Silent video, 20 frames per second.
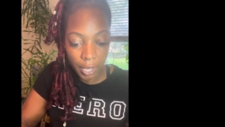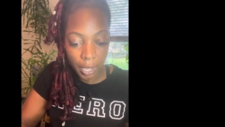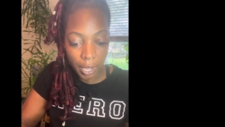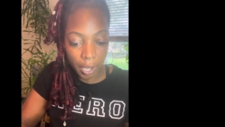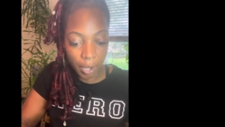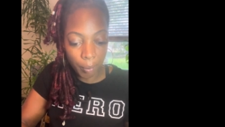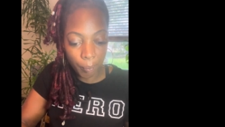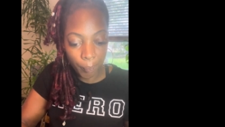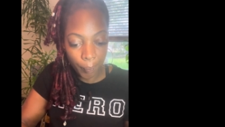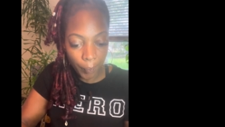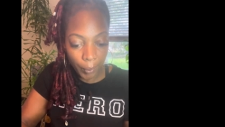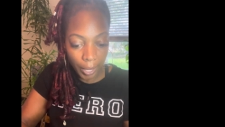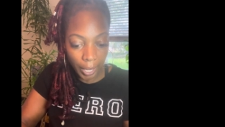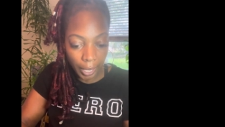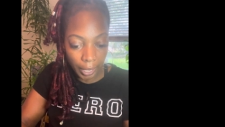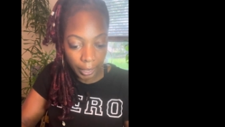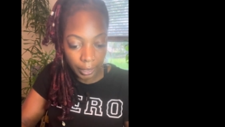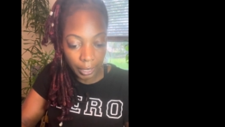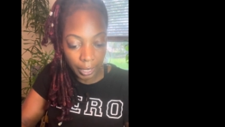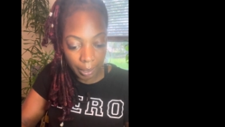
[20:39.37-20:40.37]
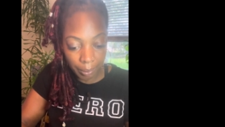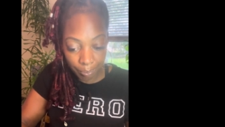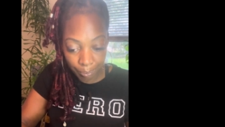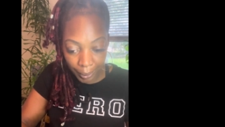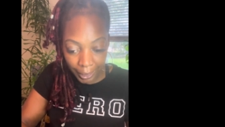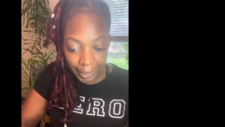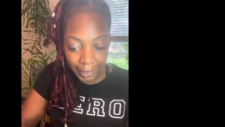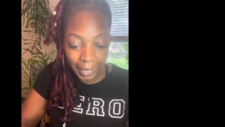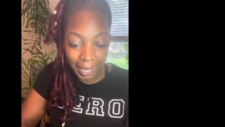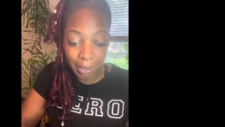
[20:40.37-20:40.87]
And
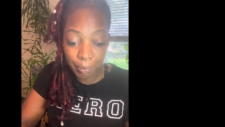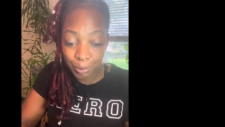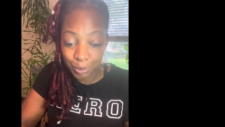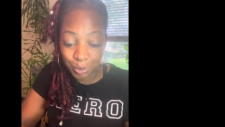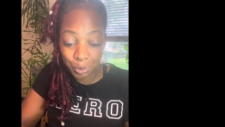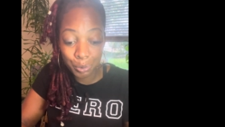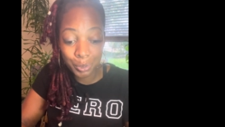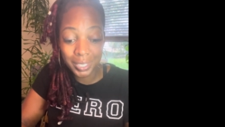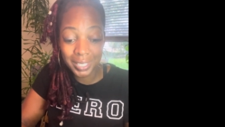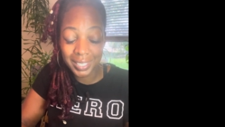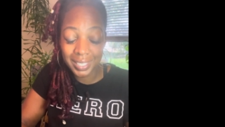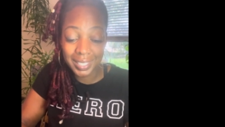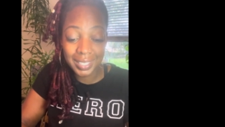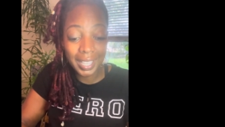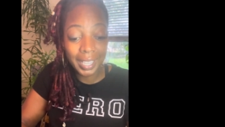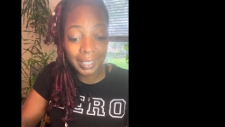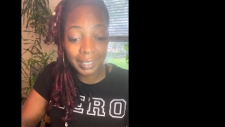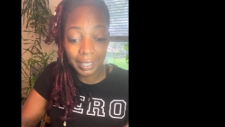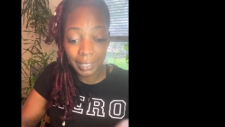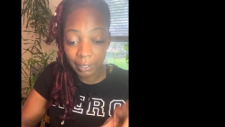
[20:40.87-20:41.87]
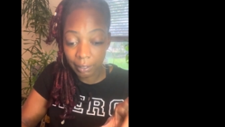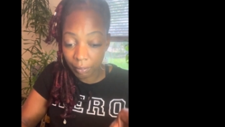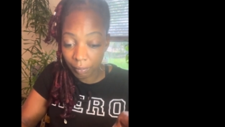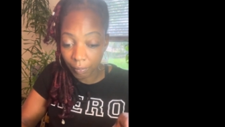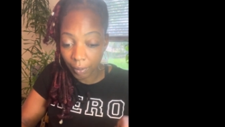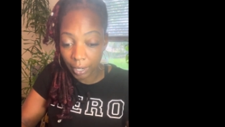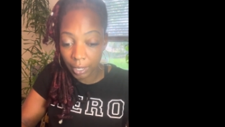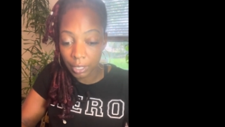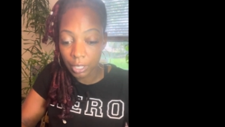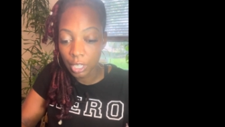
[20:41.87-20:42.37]
being able to sustain it,
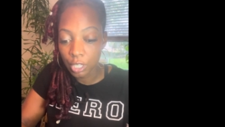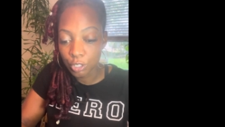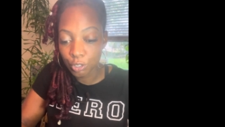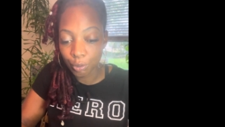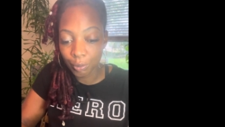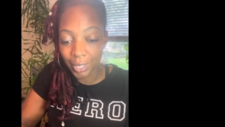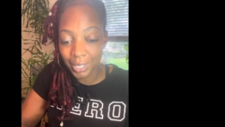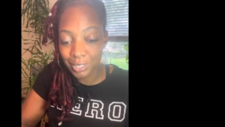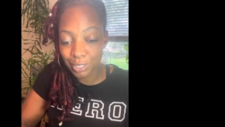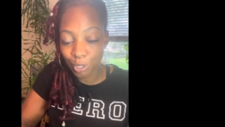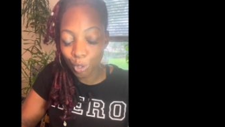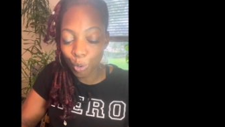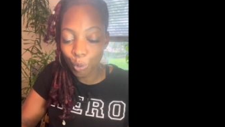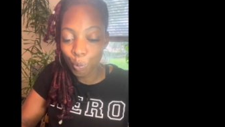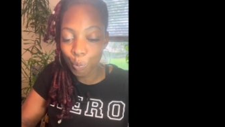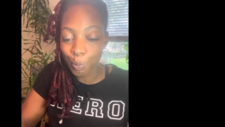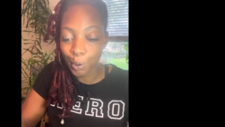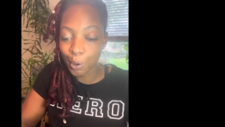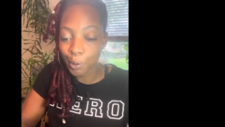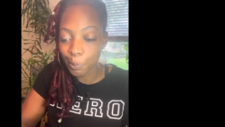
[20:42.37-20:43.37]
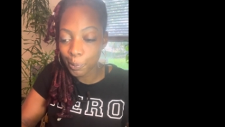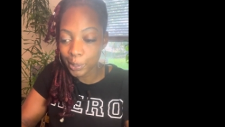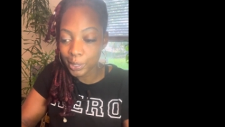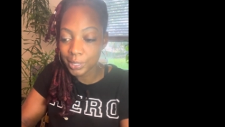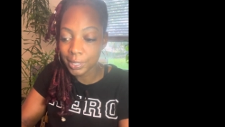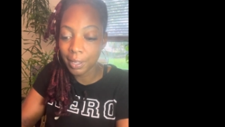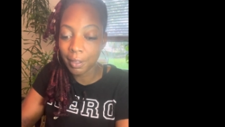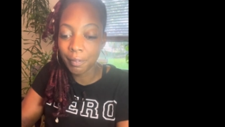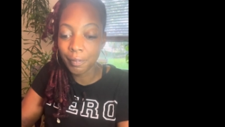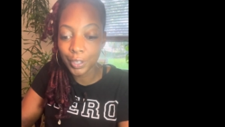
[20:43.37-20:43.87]
right? So that's the whole purpose
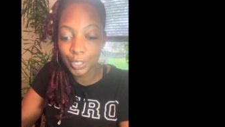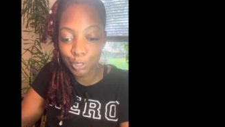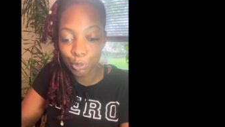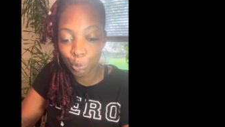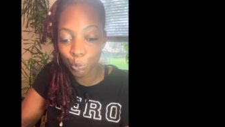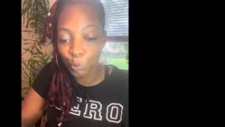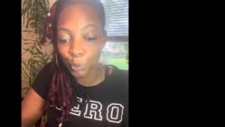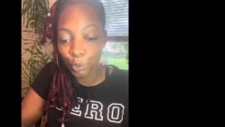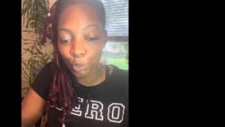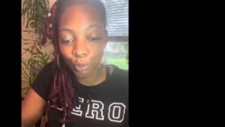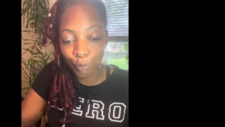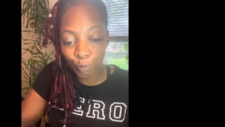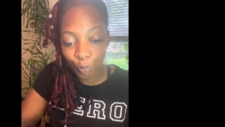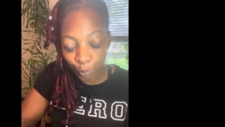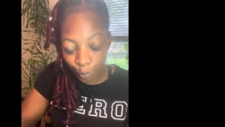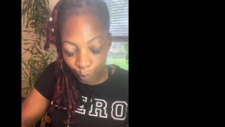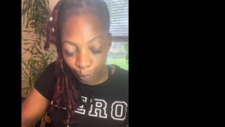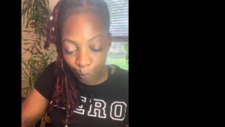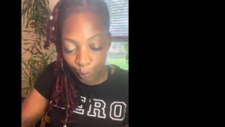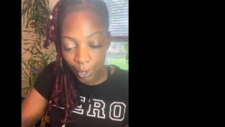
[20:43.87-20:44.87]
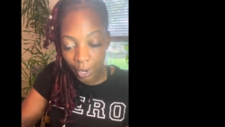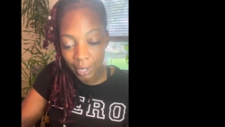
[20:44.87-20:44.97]
of us going through